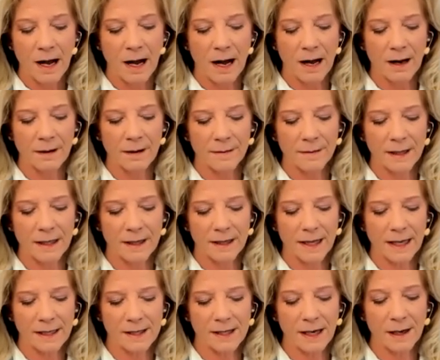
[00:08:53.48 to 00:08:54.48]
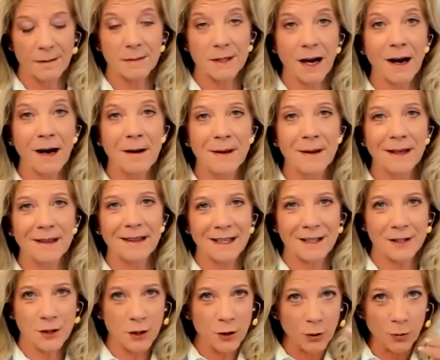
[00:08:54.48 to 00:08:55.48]
uh, at that same timing.
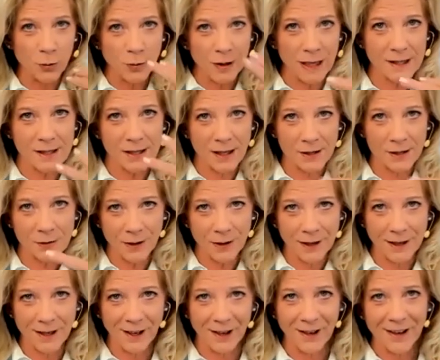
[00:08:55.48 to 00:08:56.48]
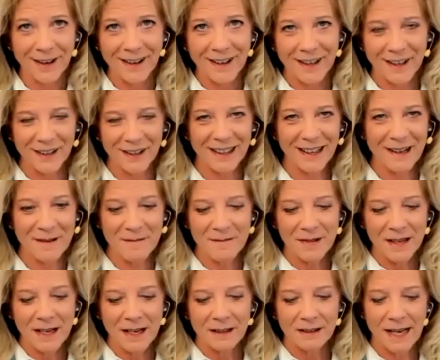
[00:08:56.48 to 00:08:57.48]
That's you. That's us right here. Okay.
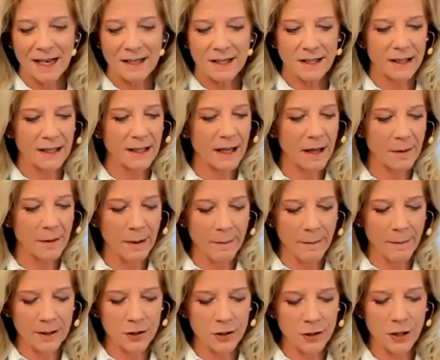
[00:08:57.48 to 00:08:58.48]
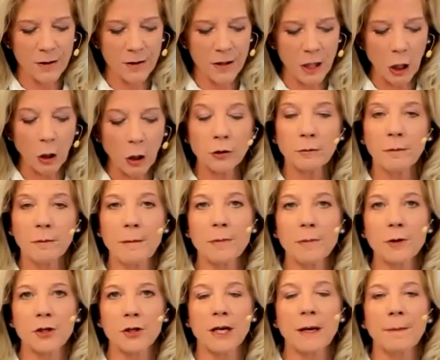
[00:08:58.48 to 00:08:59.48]
Lastly, let me mention the gold
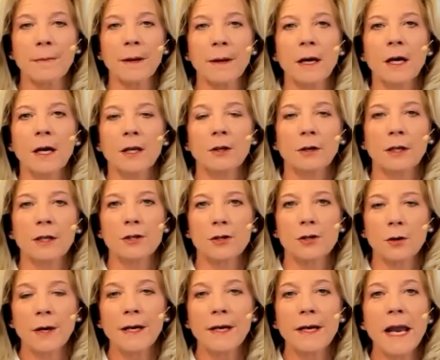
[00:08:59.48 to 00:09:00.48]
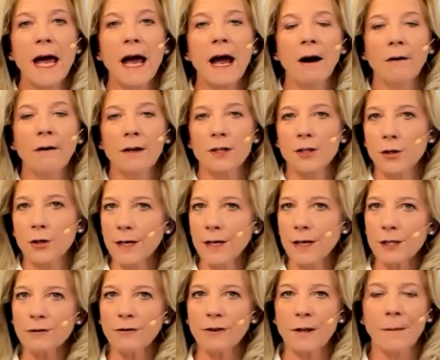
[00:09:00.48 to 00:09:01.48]
membership. You can join now and join
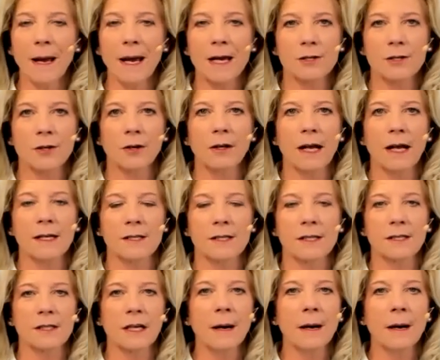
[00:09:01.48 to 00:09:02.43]
us for the masterclass that's